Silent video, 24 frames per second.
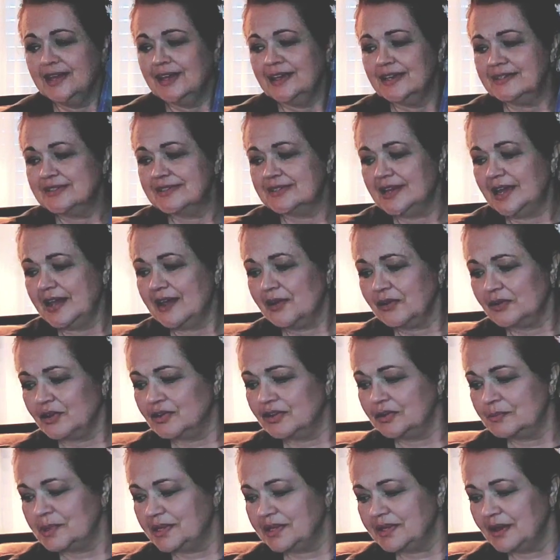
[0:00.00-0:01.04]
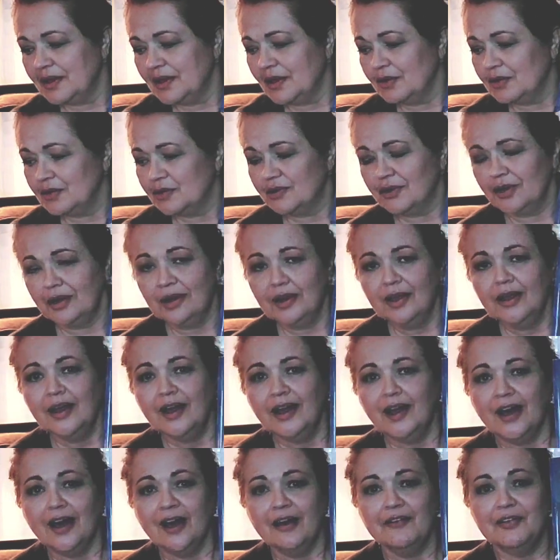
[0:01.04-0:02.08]
is now going to be the owner
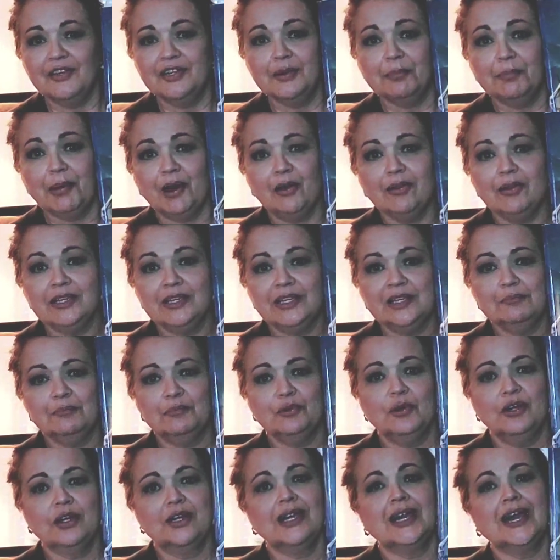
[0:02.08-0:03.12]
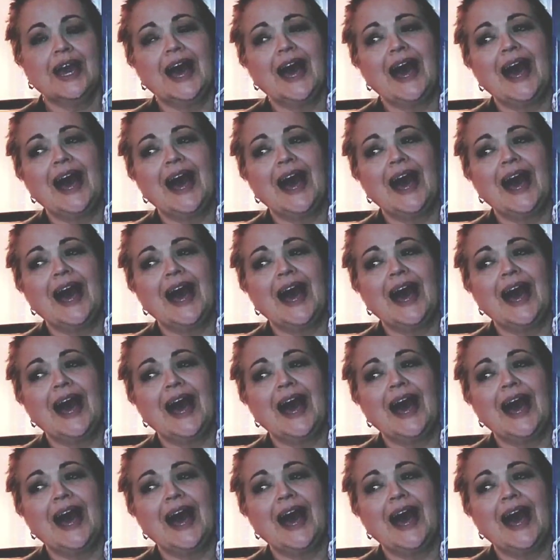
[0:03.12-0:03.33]
of a Napoleon book.